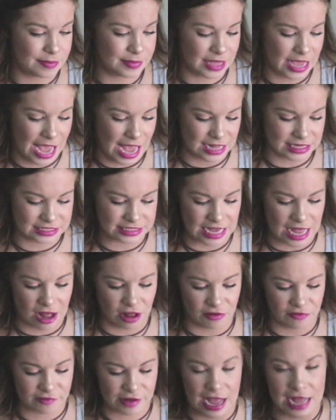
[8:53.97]
Yeah, it's
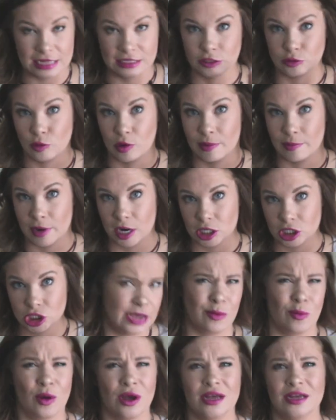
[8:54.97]
e.l.f. contour brush.
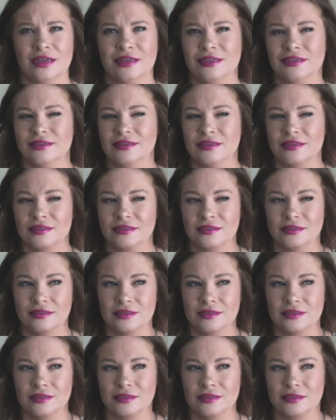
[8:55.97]
It was